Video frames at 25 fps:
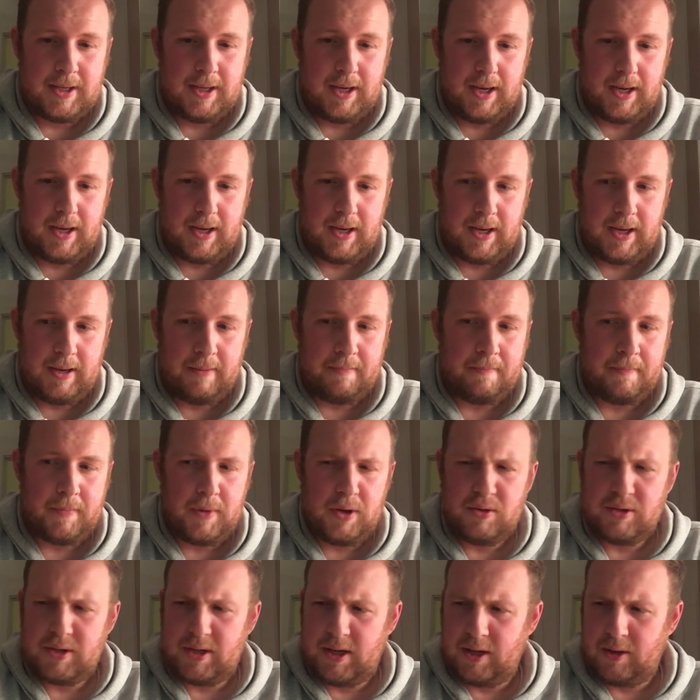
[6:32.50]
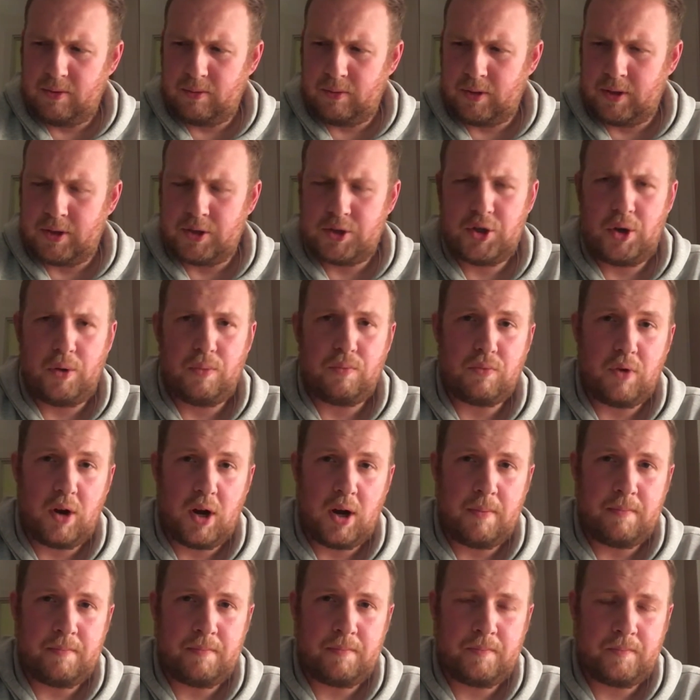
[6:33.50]
who's the other one? John
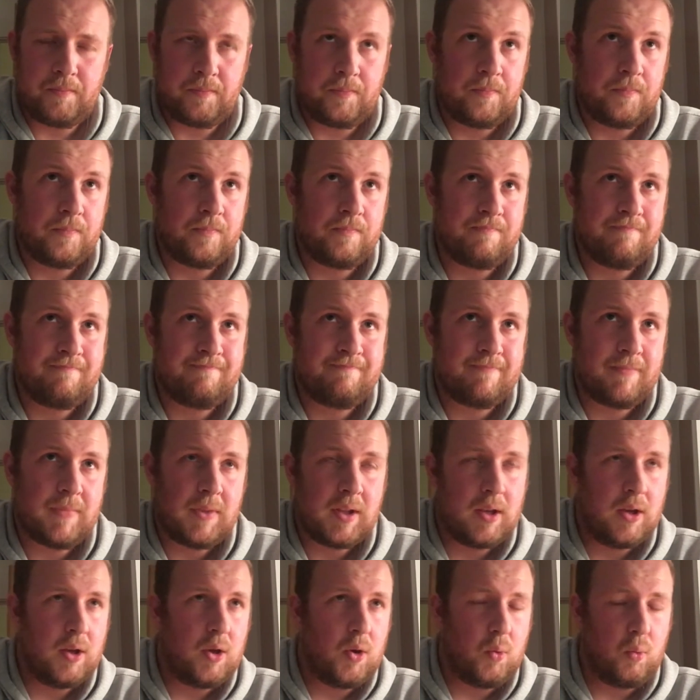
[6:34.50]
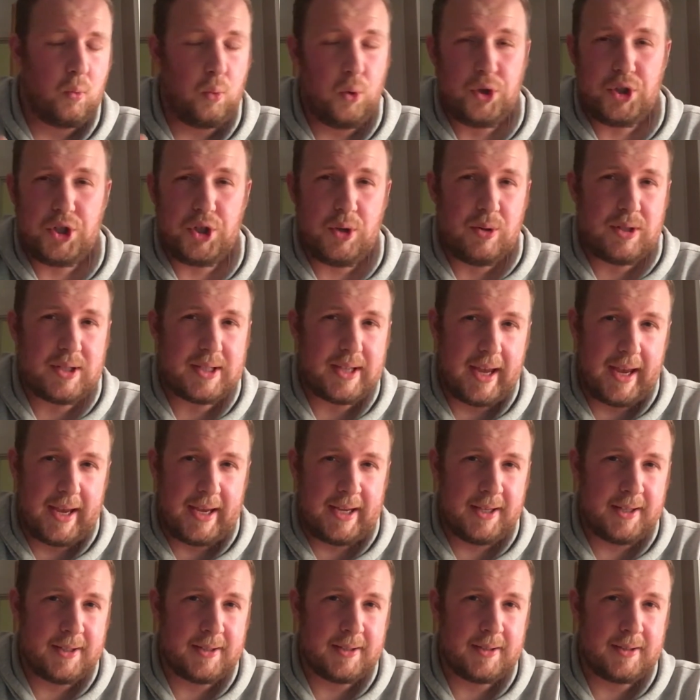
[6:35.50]
Rahm. Would you
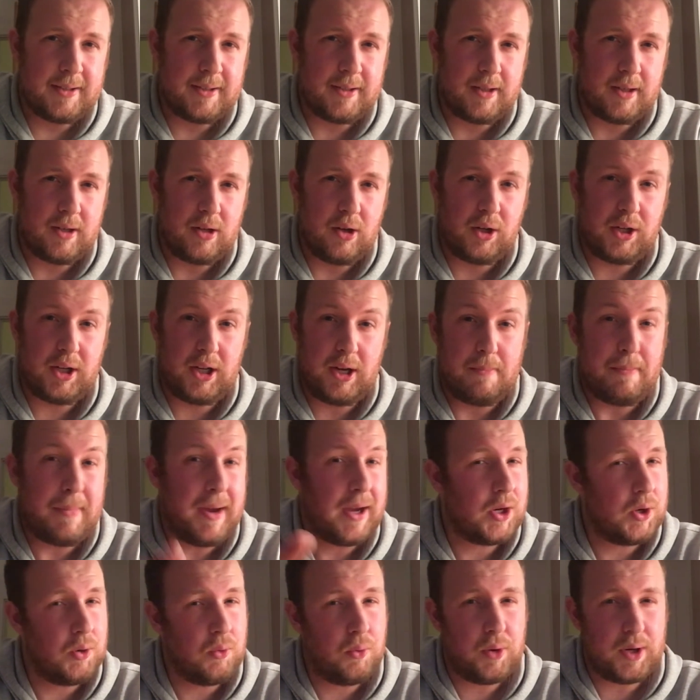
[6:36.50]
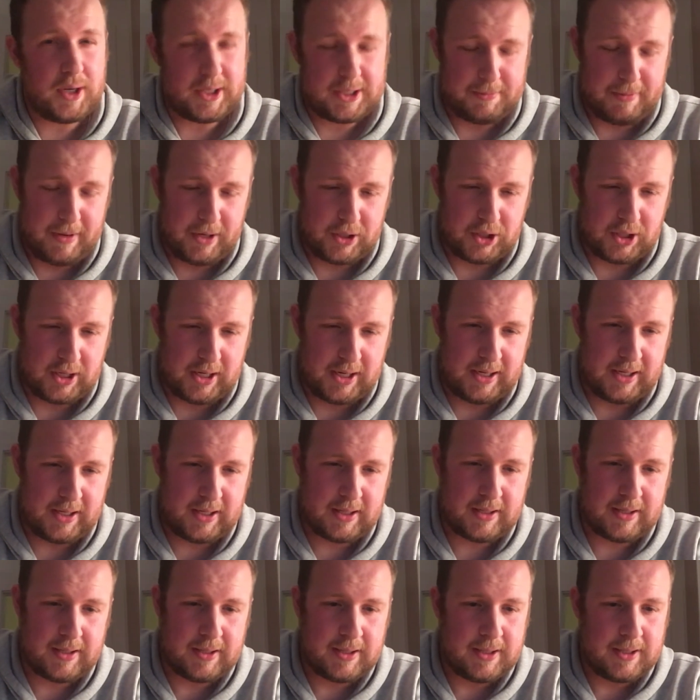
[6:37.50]
say, looking at McIlroy especially,
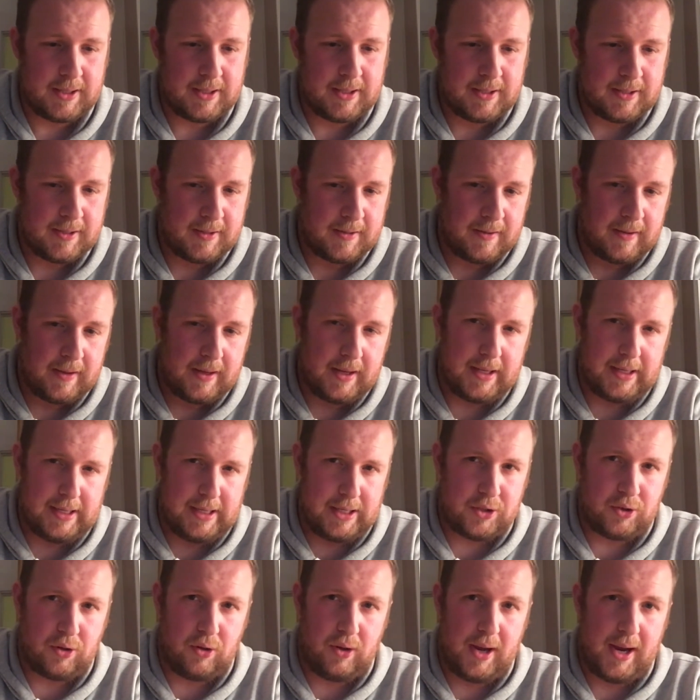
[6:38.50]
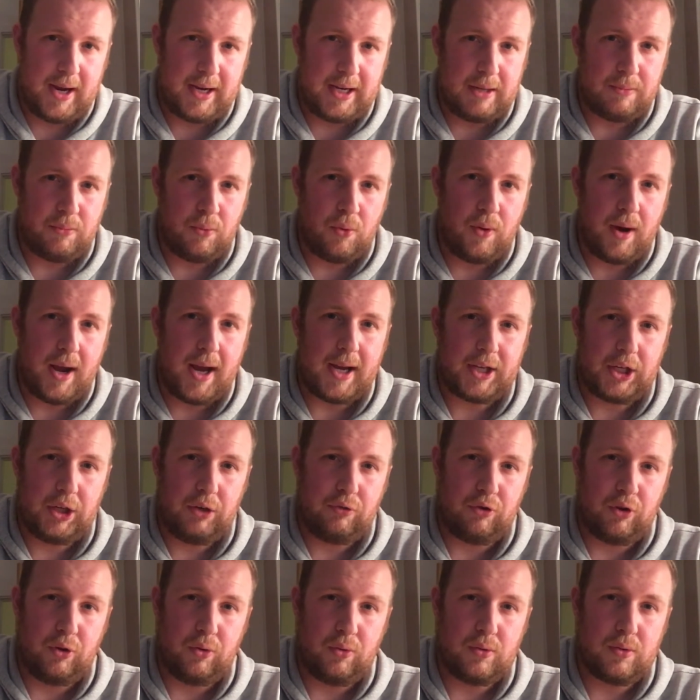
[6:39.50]
he has got any more
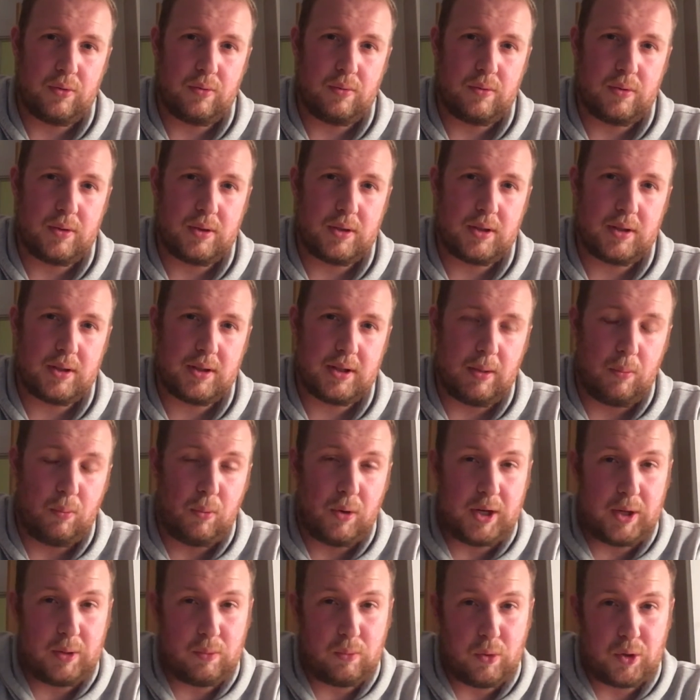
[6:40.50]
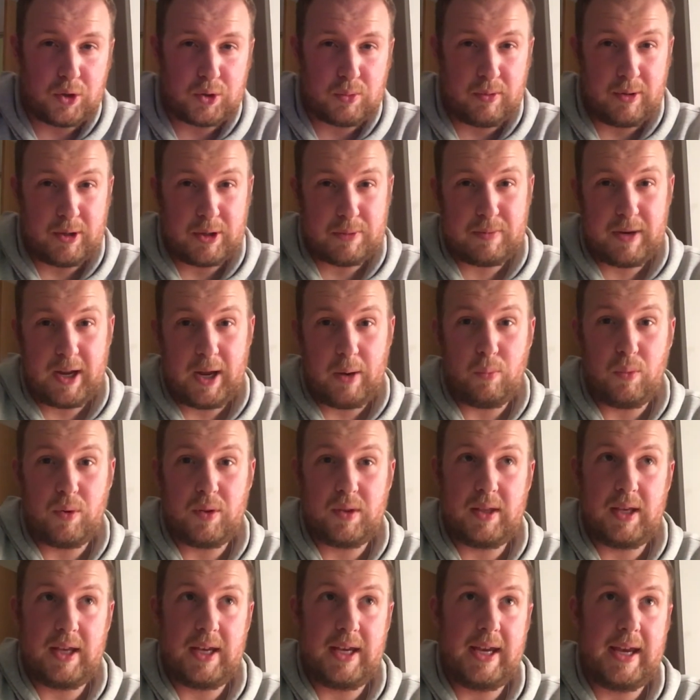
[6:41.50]
accurate than when he was playing
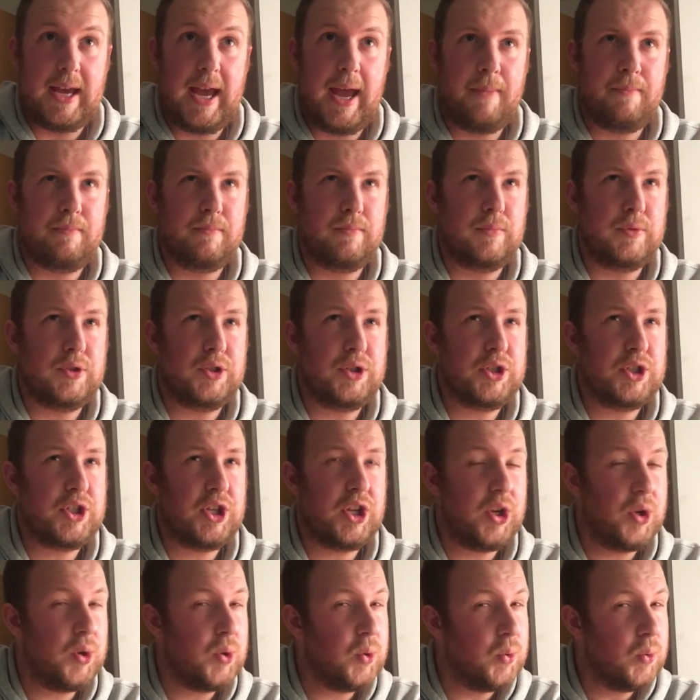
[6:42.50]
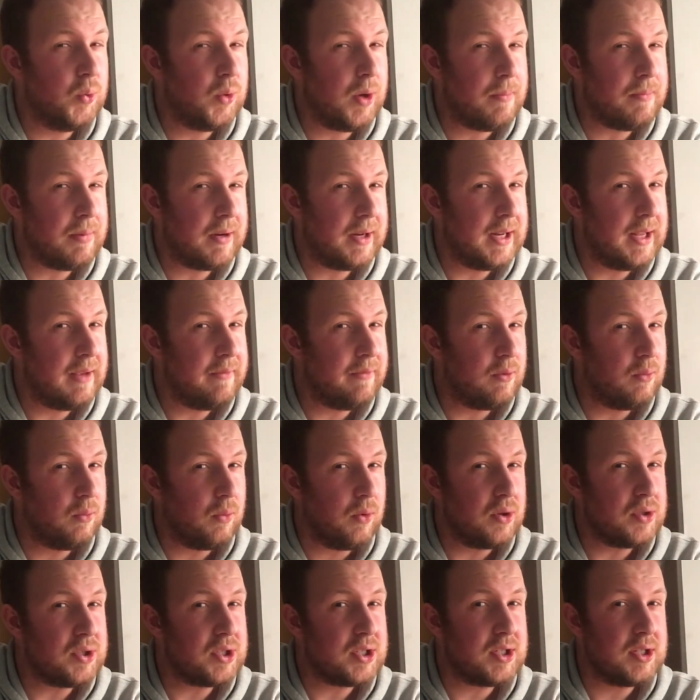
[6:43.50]
with the M2, I believe it
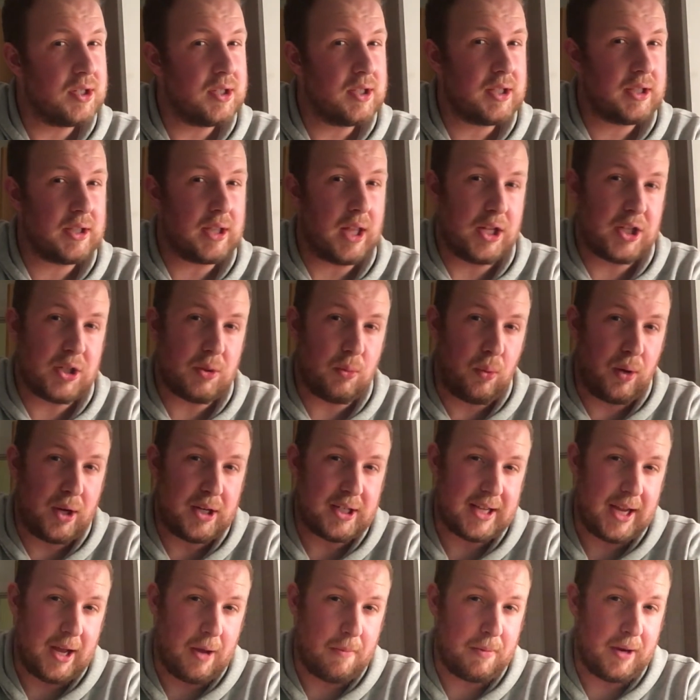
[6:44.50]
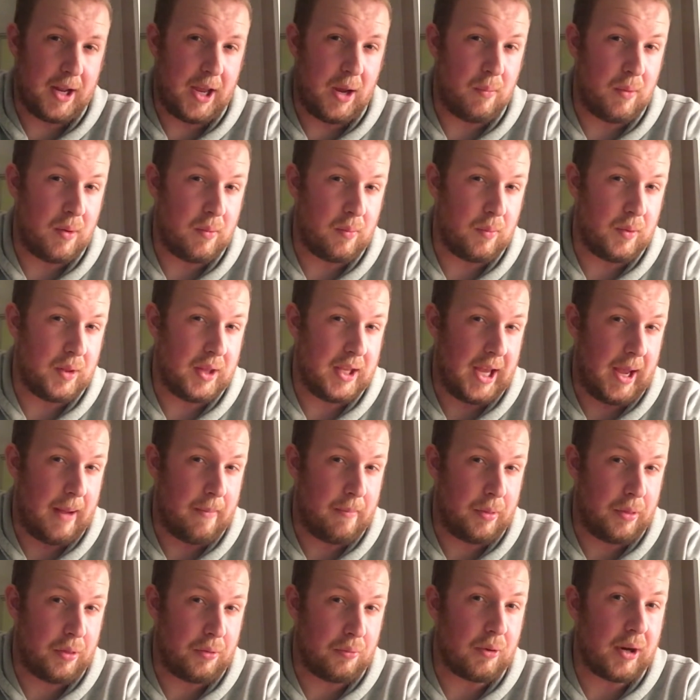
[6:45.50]
was, than to what he's now playing with the
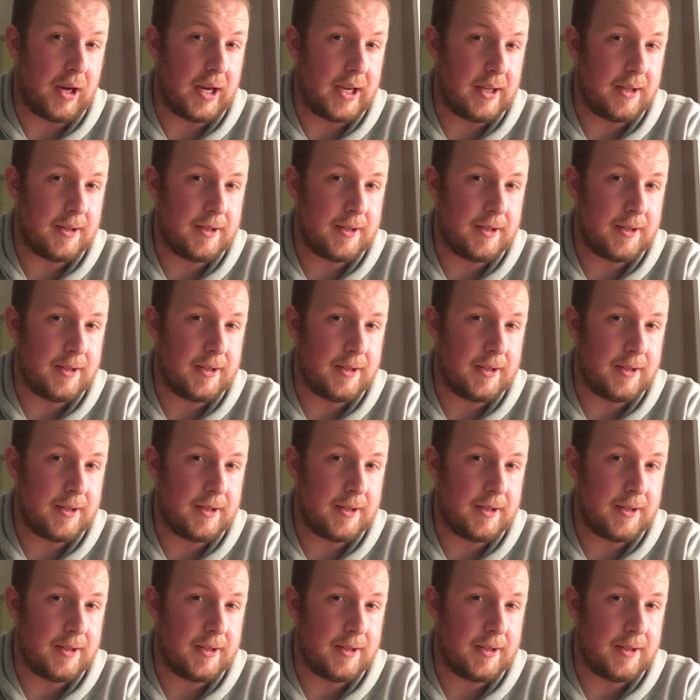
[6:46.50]
M3?